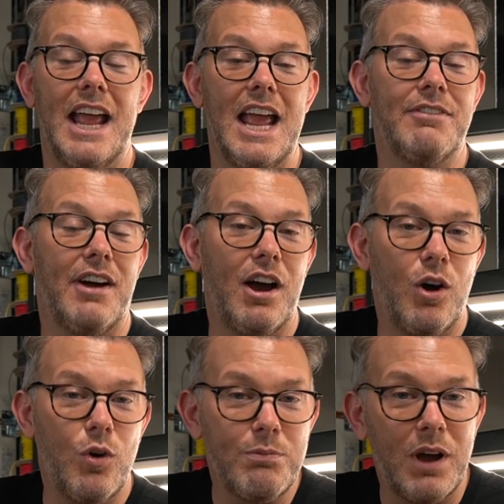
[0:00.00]
If I
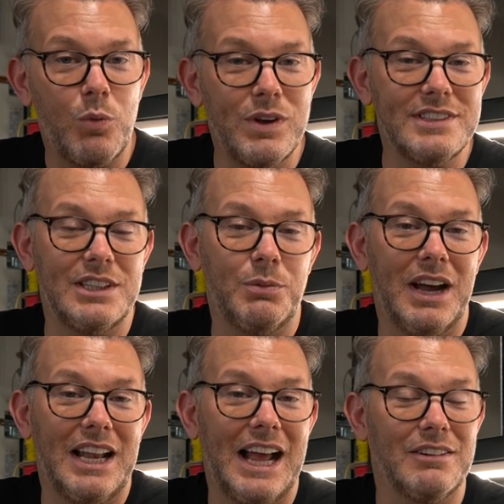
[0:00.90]
hold my WYSI
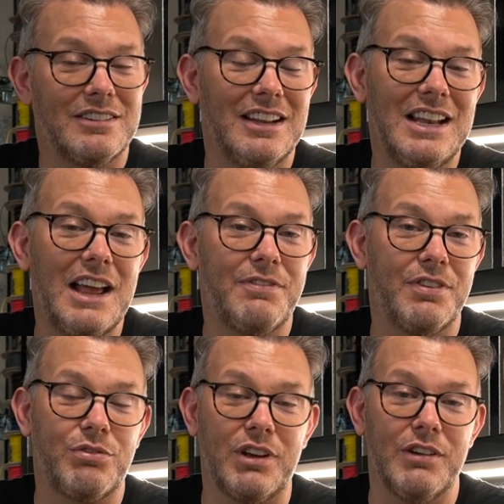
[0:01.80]
wheel out to the left for
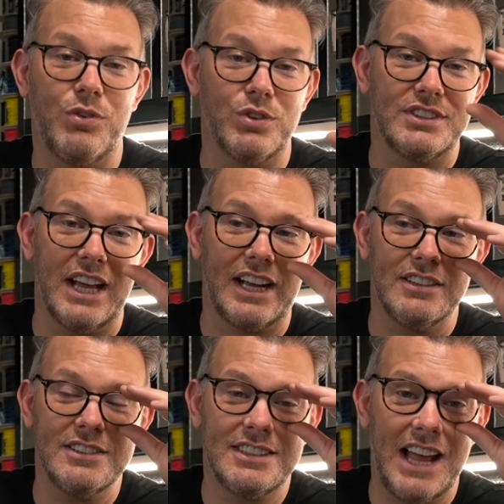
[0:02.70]
3 or 4
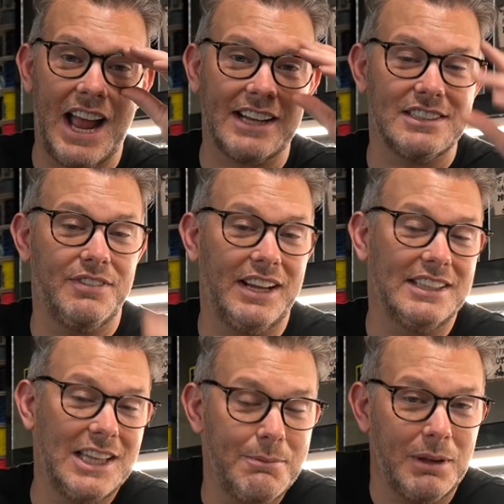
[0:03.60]
seconds to
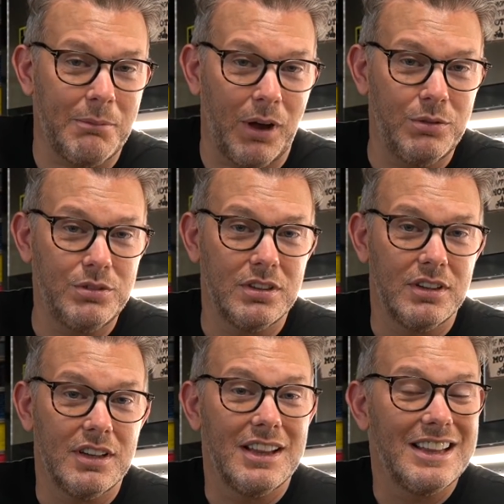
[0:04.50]
activate dimming mode,
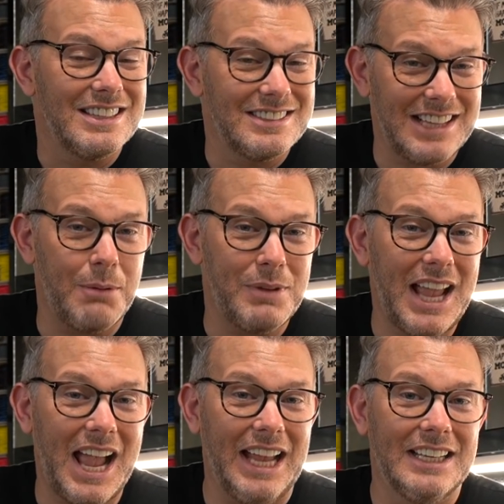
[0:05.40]
same
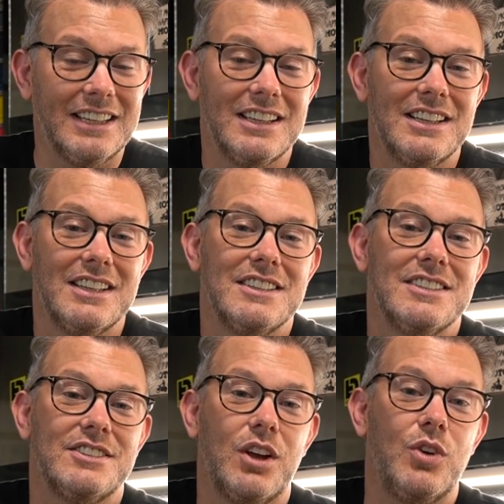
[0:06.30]
again.
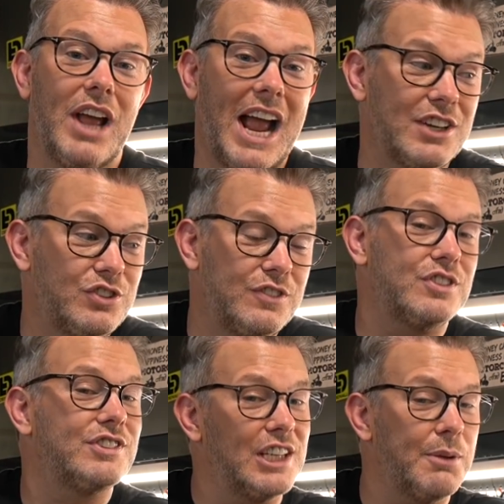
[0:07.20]
So as you've
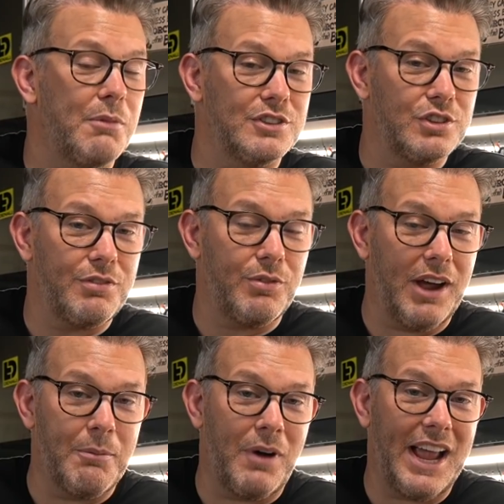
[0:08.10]
just seen on my
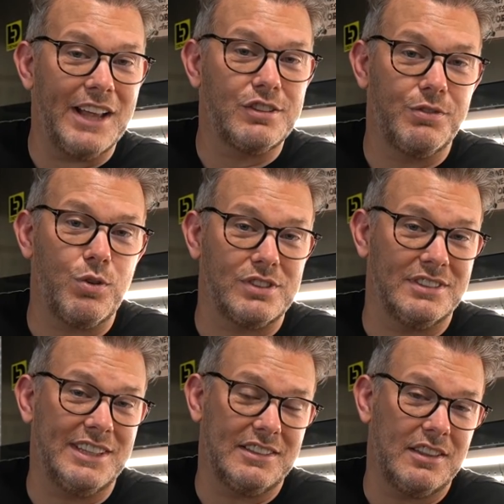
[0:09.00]
software, my S4s are
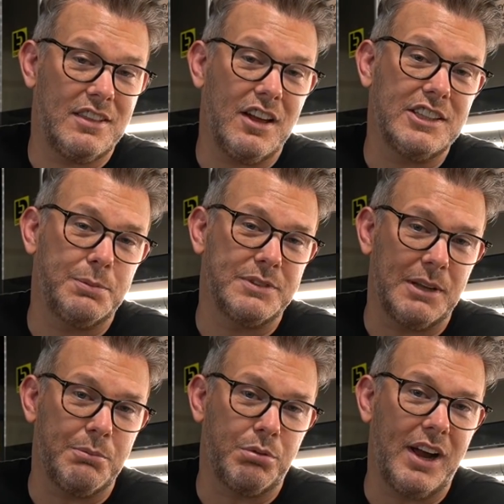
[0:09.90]
set to
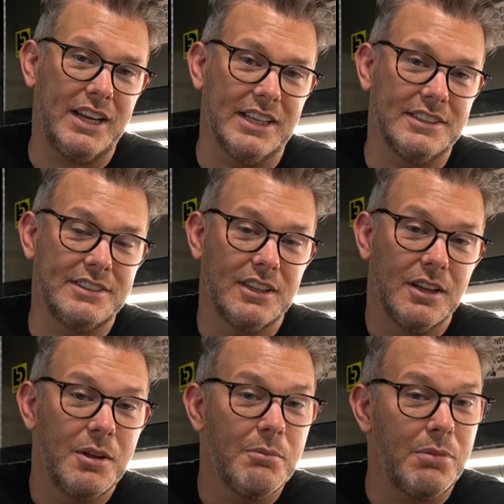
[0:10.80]
30% brightness,
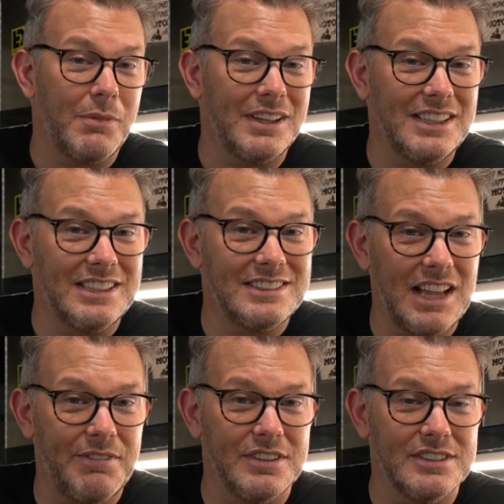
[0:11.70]
but my
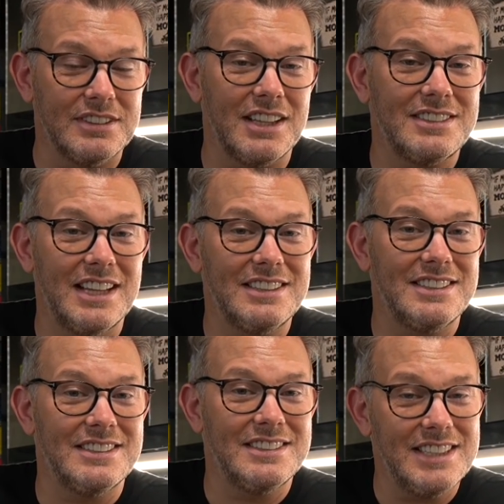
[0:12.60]
D7s are set
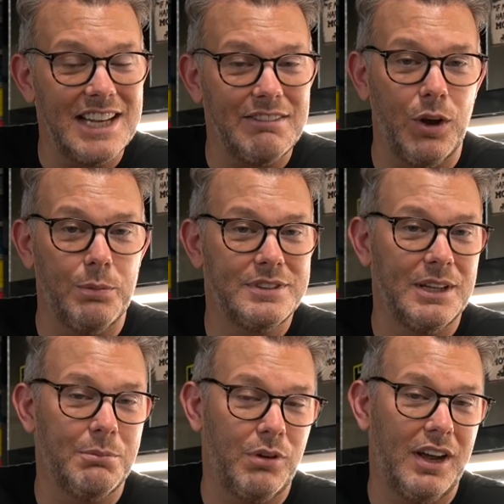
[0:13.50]
to
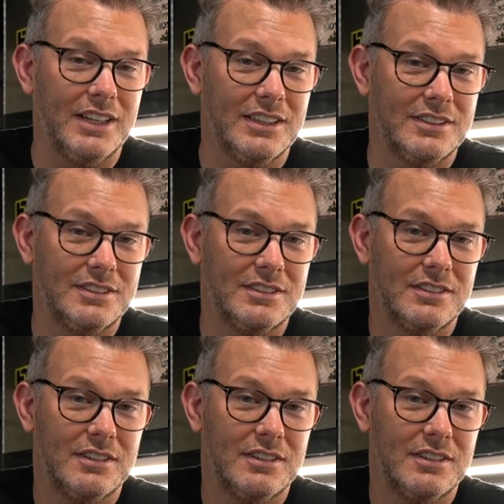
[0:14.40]
0% brightness.